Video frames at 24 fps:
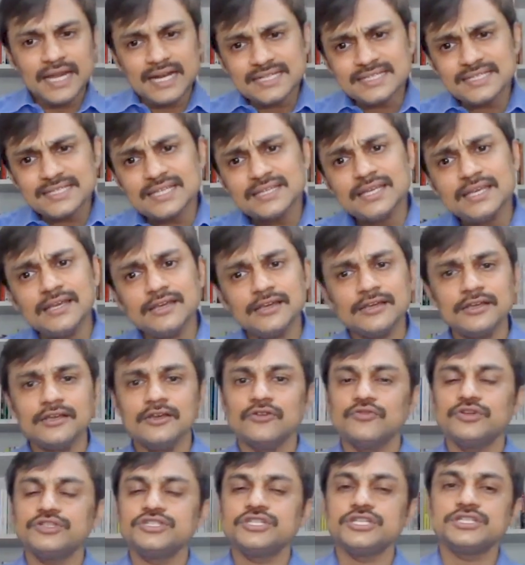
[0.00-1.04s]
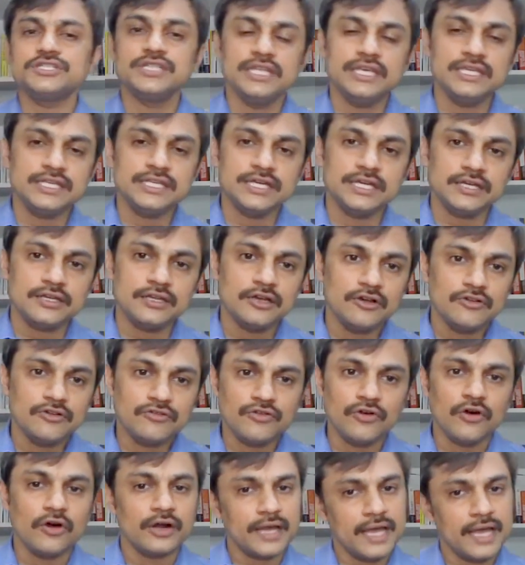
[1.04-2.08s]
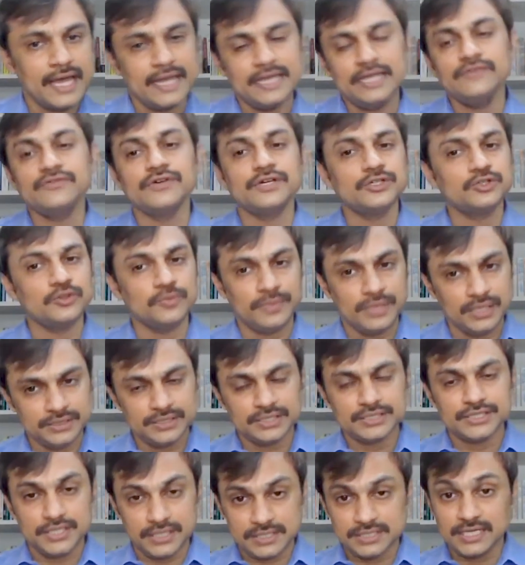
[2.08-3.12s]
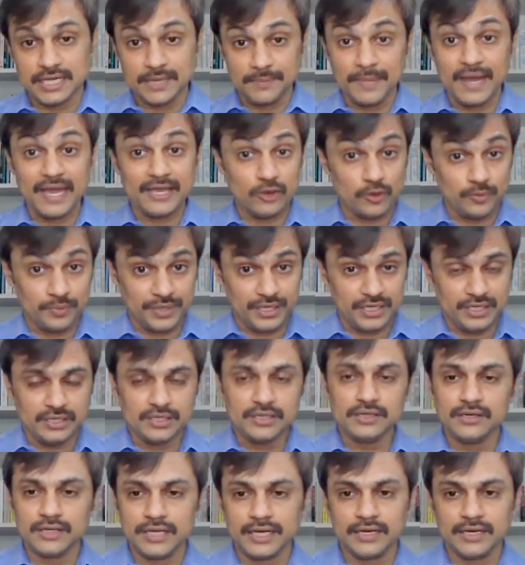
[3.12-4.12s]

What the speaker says: That's the thing which is needed for anyone to build the trust, in my opinion.